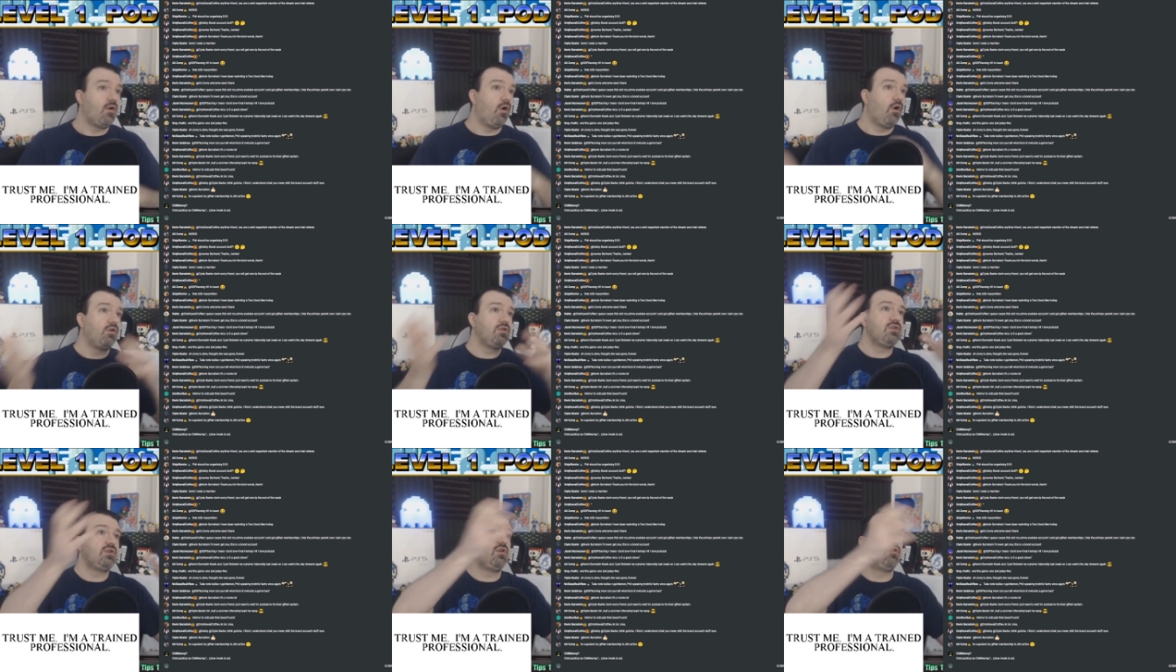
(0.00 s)

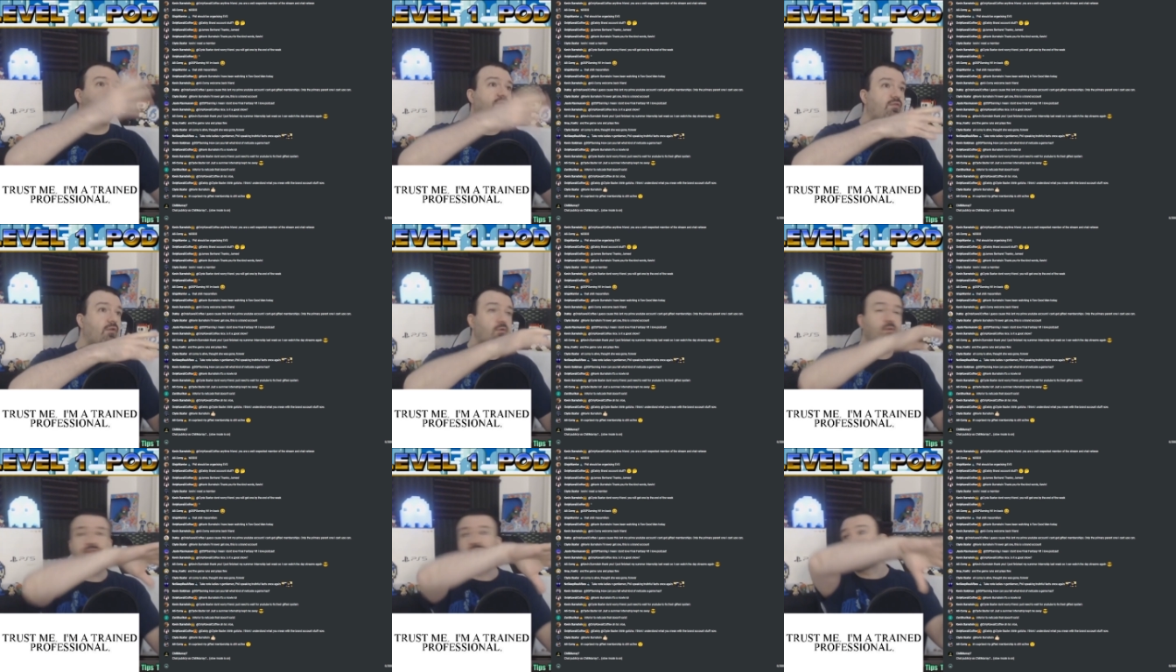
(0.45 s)
Oh, you go
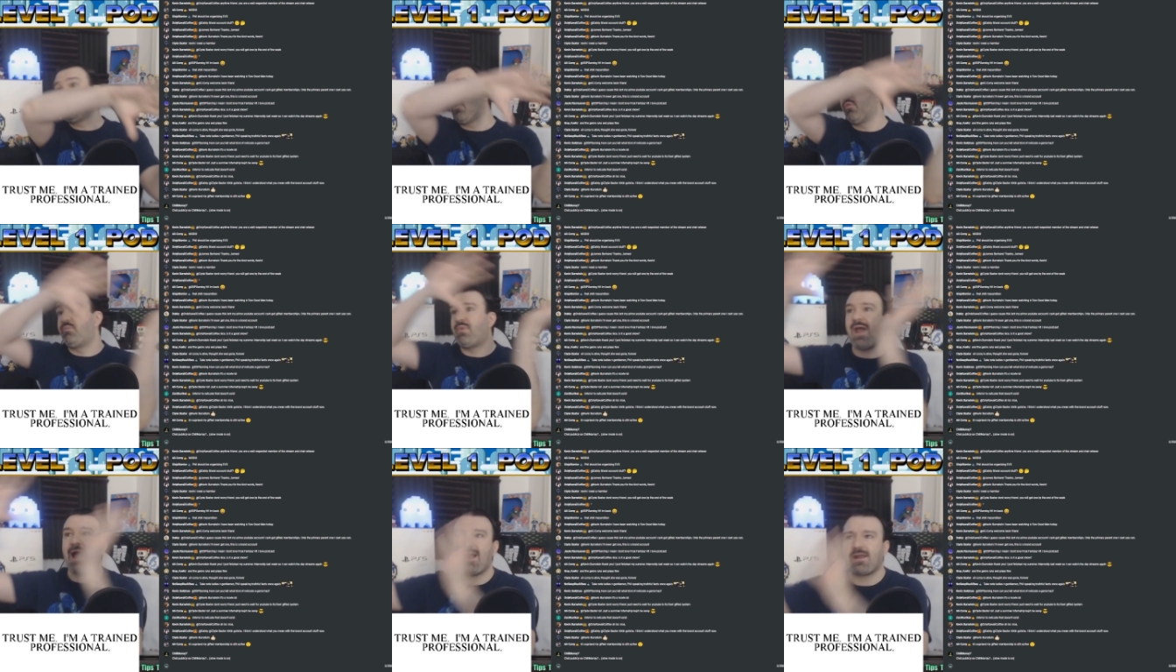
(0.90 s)
forward, then you
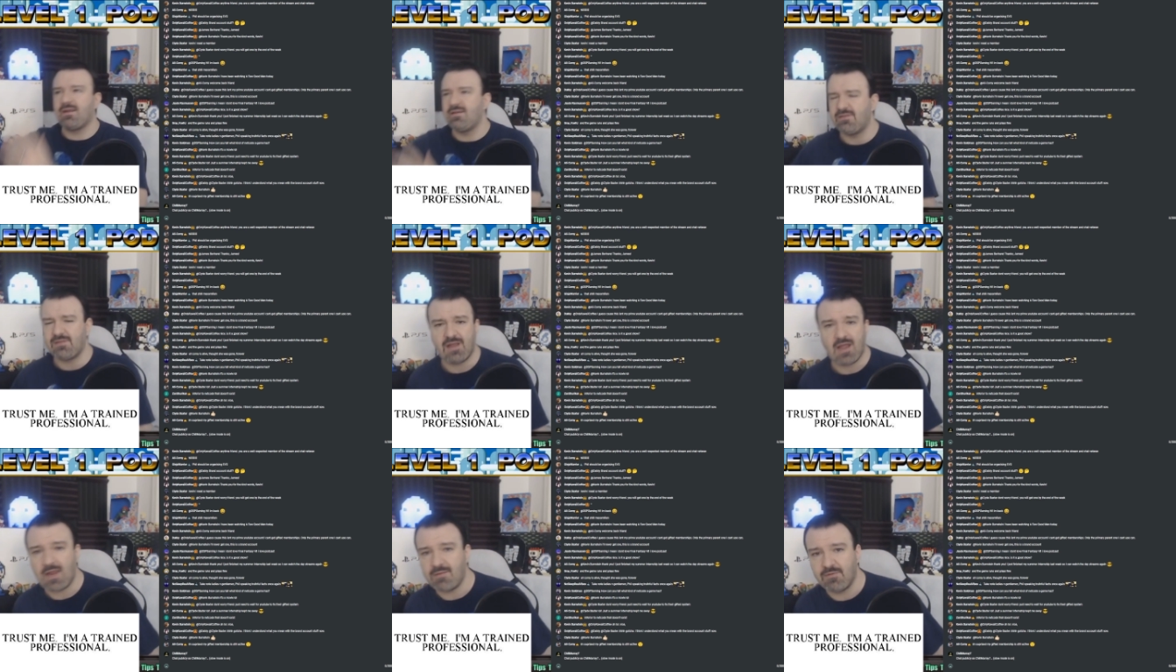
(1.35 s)
go back
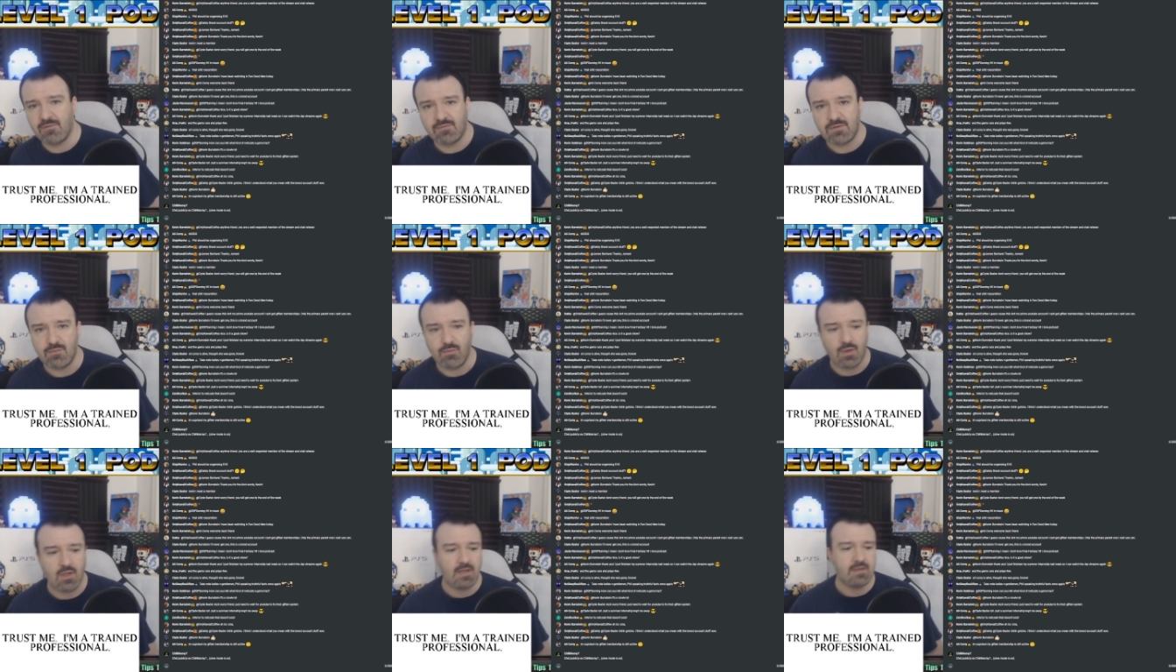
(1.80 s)
in time and
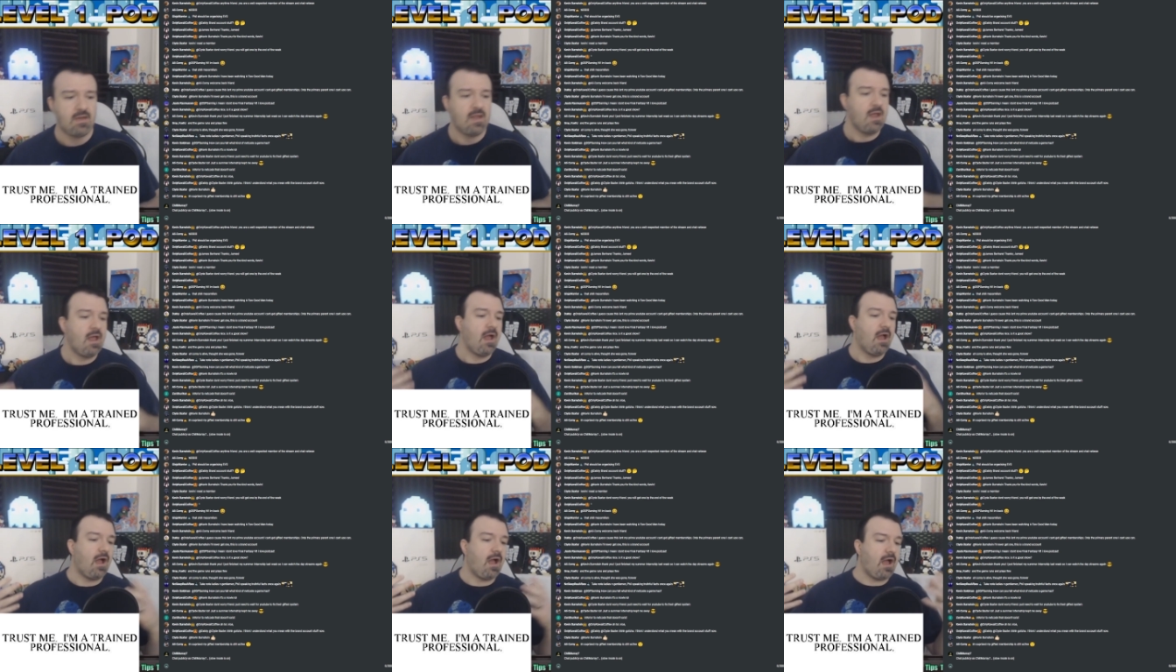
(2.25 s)
rewind.
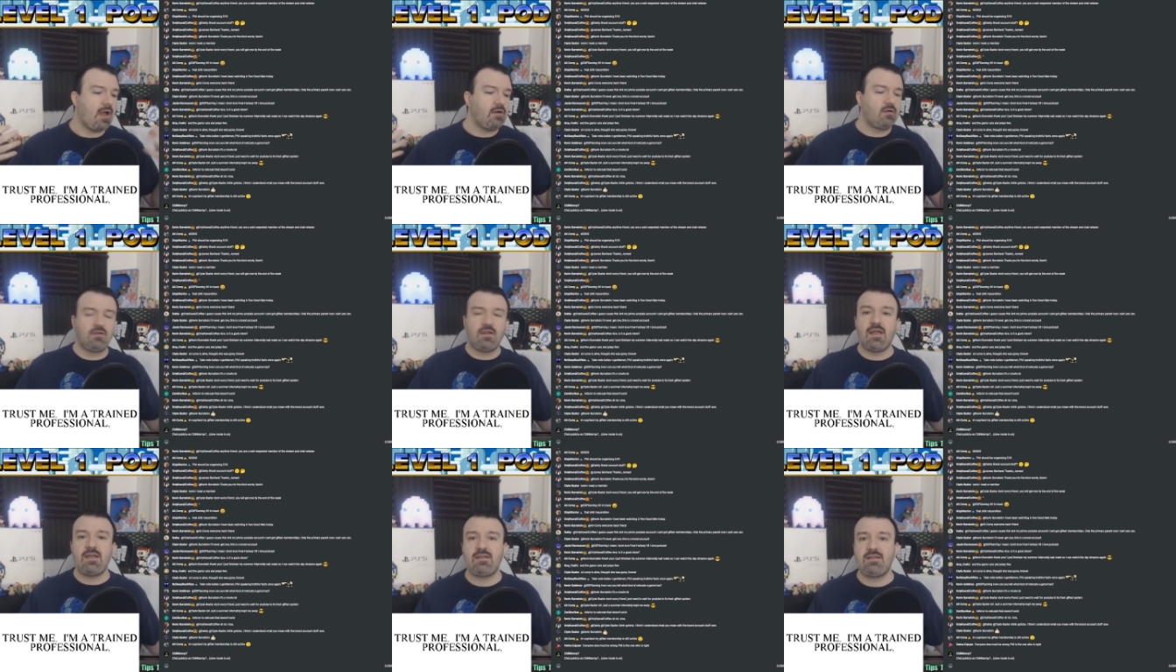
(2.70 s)
I
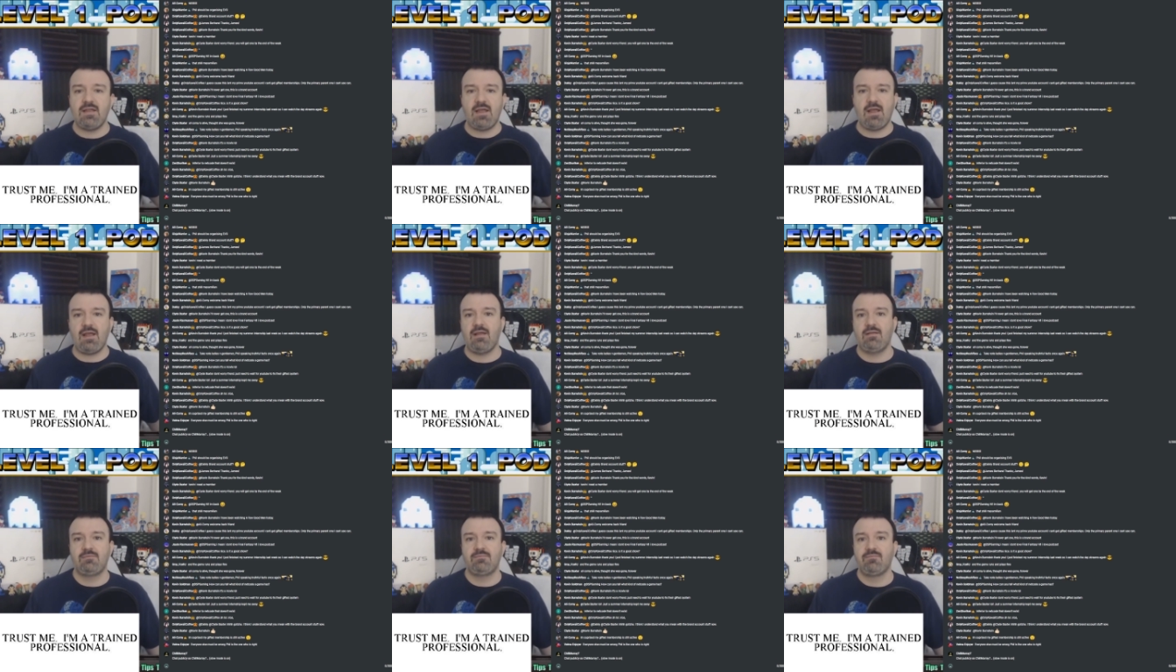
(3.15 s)
don't like
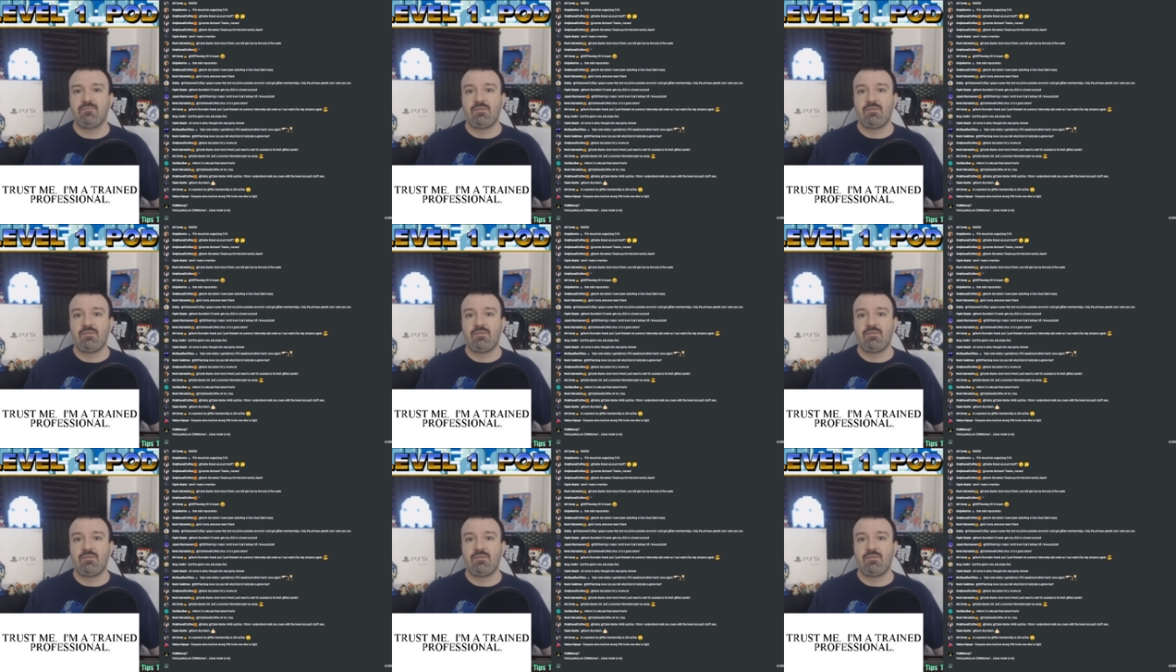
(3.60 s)
that.